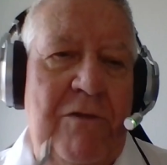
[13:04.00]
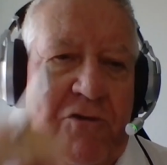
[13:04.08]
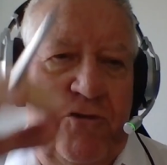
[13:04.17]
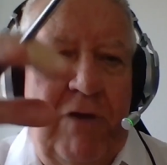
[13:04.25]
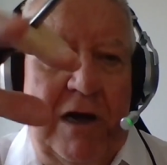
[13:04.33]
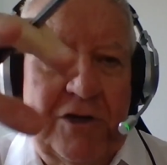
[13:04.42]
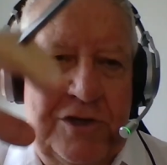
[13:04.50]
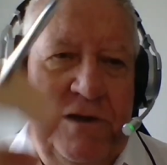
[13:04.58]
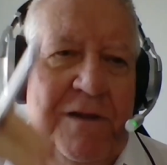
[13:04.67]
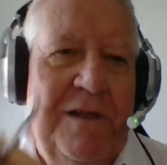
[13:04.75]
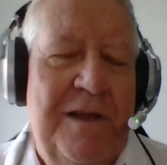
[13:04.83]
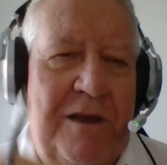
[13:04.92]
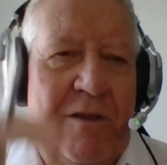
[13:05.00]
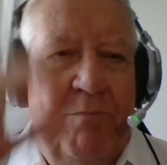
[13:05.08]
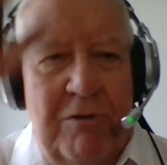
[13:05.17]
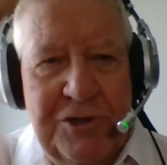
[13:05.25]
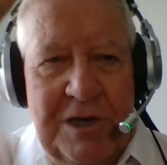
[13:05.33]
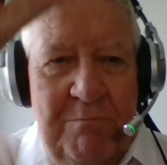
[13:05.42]
the structure, the
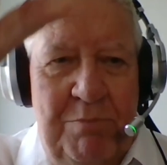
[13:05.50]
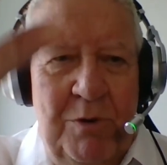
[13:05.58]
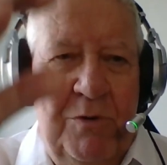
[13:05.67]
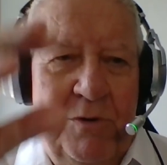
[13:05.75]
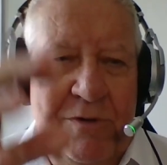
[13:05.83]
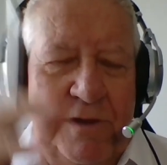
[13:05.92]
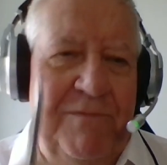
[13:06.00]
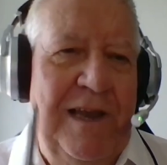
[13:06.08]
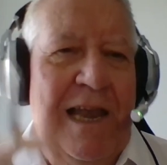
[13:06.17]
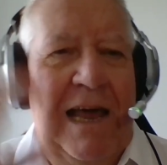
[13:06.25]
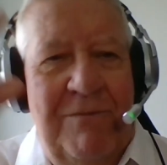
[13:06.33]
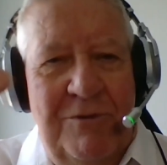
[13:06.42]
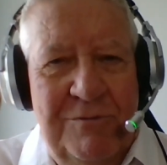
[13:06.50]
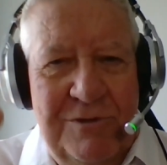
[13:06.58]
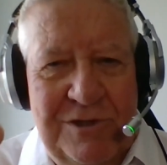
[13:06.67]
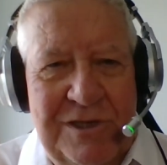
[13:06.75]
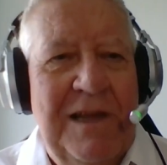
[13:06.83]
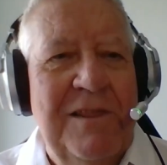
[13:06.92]
project board, different
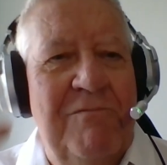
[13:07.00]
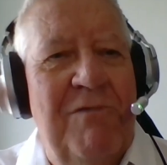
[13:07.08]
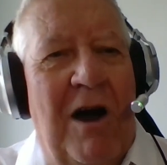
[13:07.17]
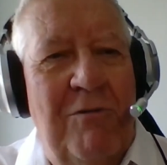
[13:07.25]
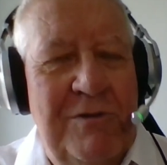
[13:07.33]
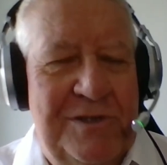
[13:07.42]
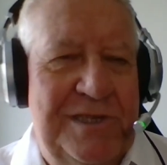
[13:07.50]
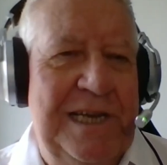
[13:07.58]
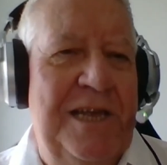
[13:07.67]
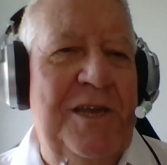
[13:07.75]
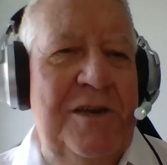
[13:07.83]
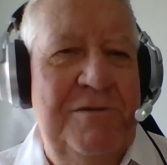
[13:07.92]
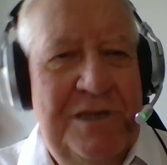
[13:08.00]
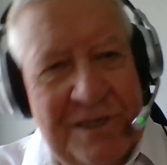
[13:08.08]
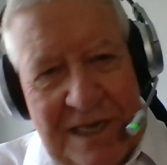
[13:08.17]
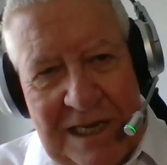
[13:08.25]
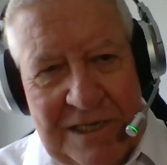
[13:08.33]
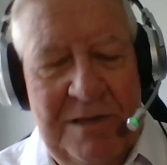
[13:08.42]
levels, the roles, senior user,
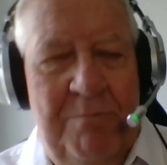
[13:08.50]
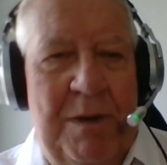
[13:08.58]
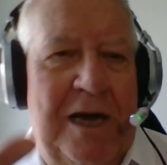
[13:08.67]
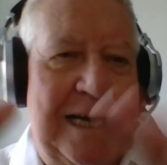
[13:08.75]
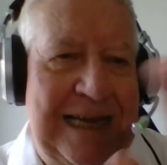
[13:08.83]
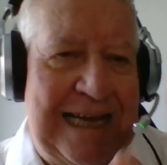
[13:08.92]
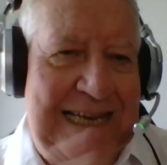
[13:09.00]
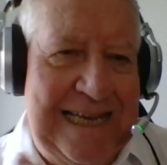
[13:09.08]
senior supplier, yada,